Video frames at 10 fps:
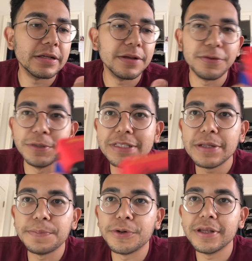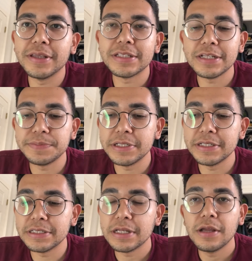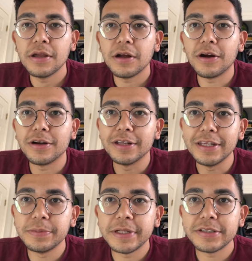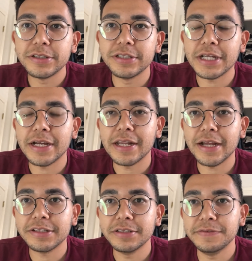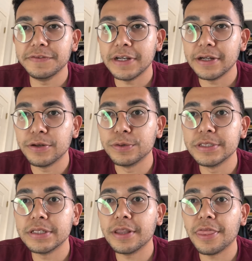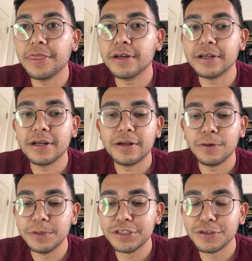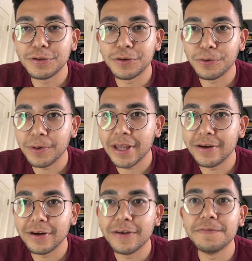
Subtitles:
The reason I'm bringing this up is on an eBay search, I'd actually found the original creator of